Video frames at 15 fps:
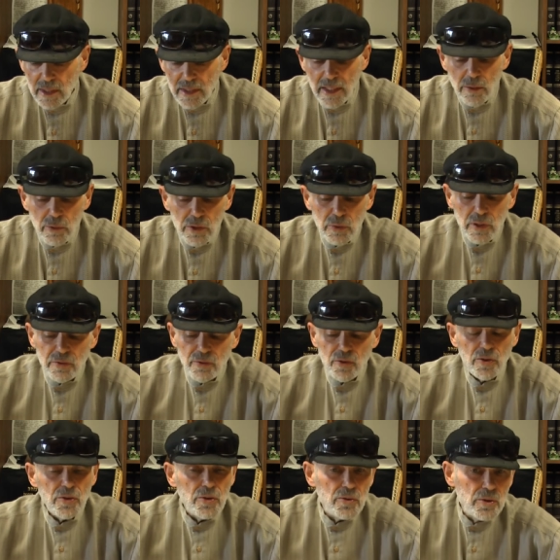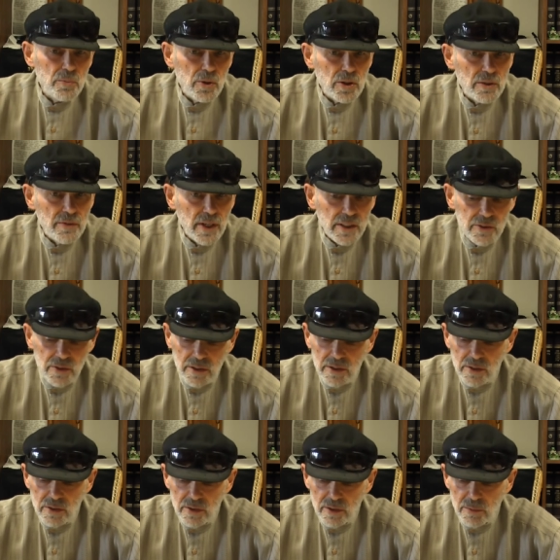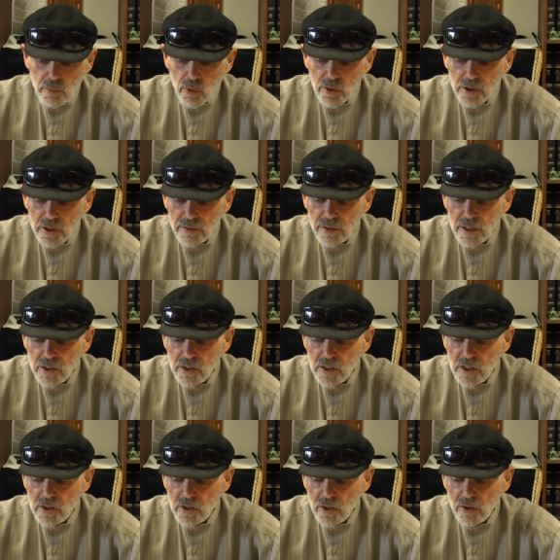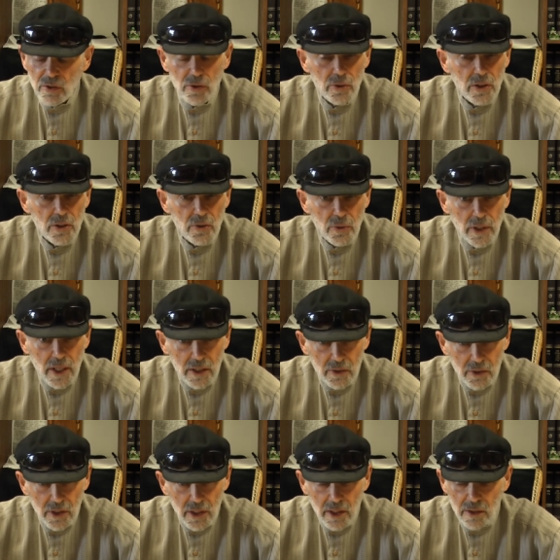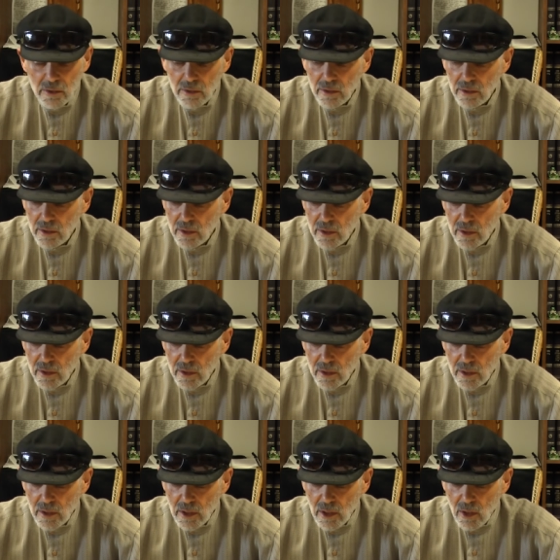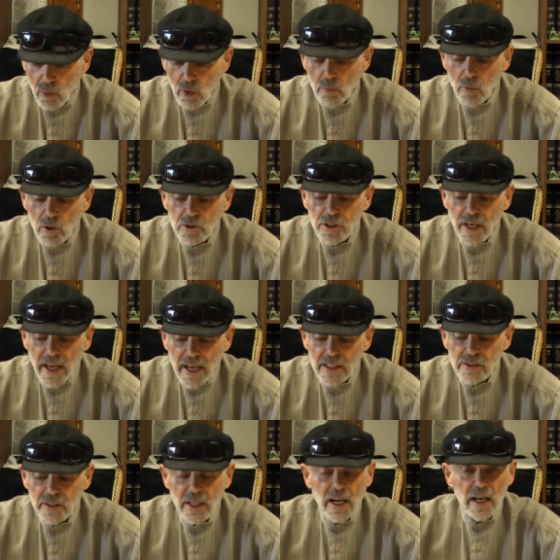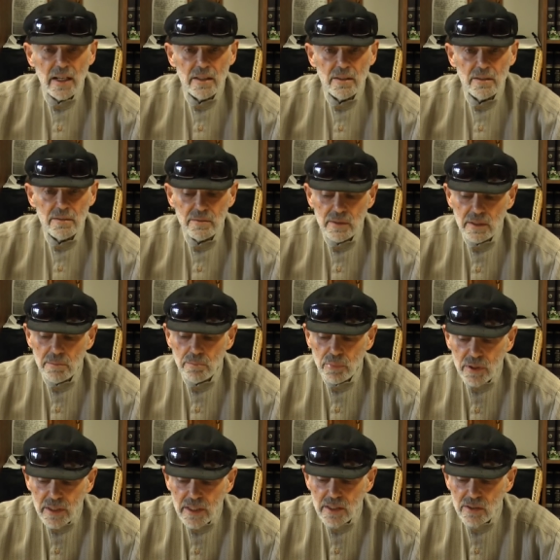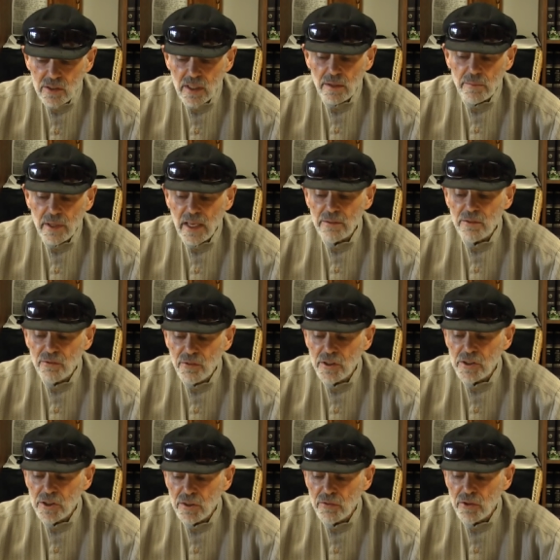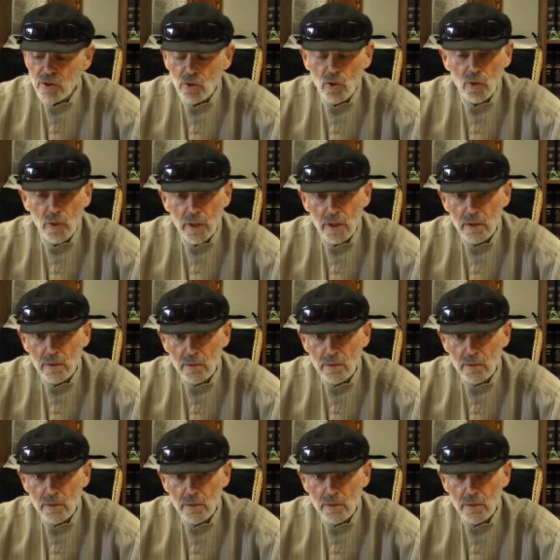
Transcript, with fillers: Yet we read further in the book of Exodus, in the portion of Ki Sisa thirty-three eighteen, where Moshe asked God, "Please let me have a vision of your glory."